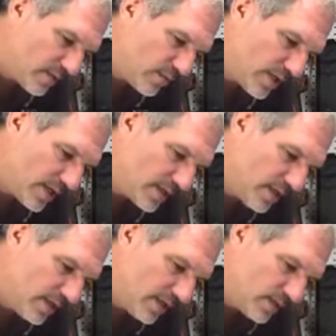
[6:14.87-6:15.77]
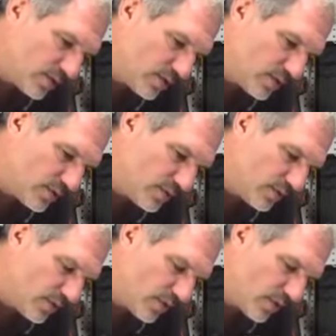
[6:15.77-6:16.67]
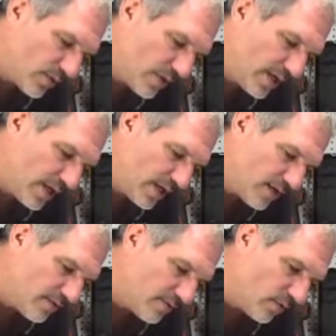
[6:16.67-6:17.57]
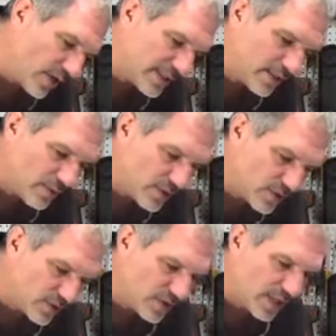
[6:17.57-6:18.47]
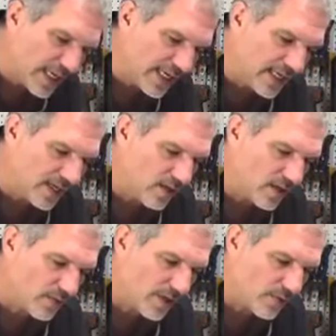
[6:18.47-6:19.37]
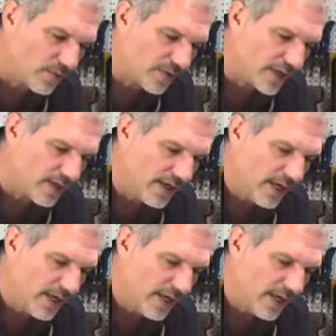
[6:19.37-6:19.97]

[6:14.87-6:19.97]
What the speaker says: 1, 2, 3, 4, because I wasn't sure the light can get all the way through there.